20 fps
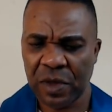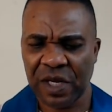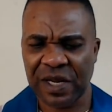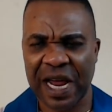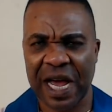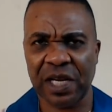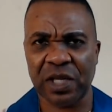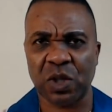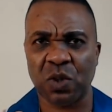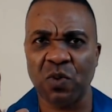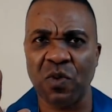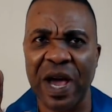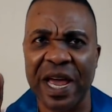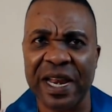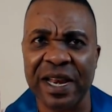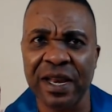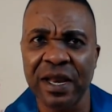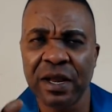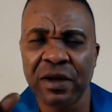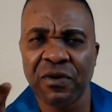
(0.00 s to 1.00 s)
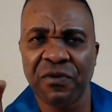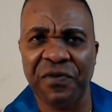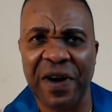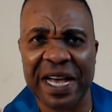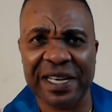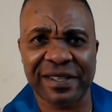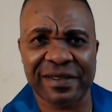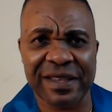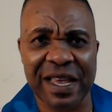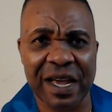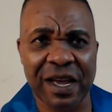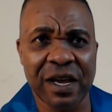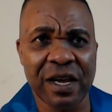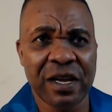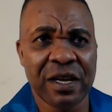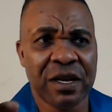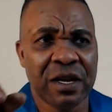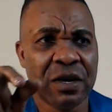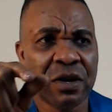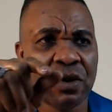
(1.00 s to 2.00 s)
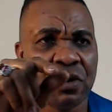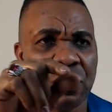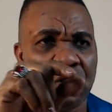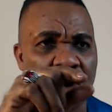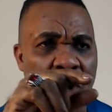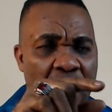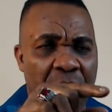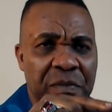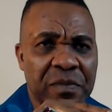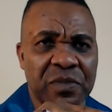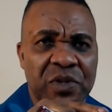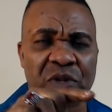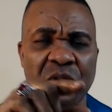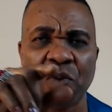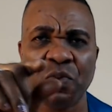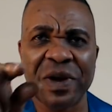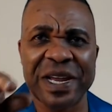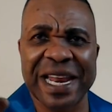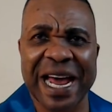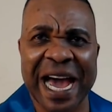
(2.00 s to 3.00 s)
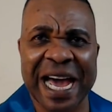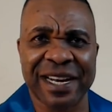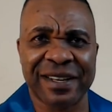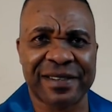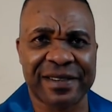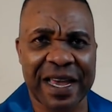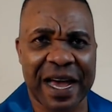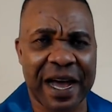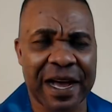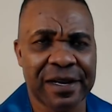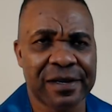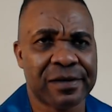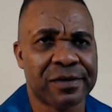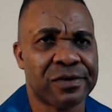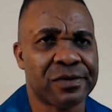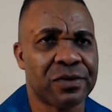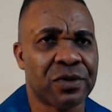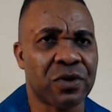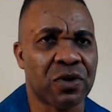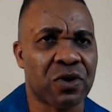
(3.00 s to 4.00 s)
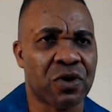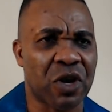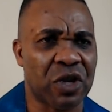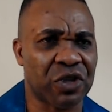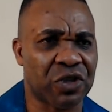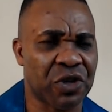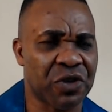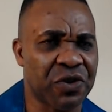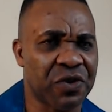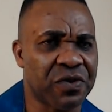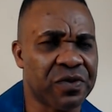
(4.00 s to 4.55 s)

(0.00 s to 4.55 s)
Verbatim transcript: That's when fasting comes with answer. Continue.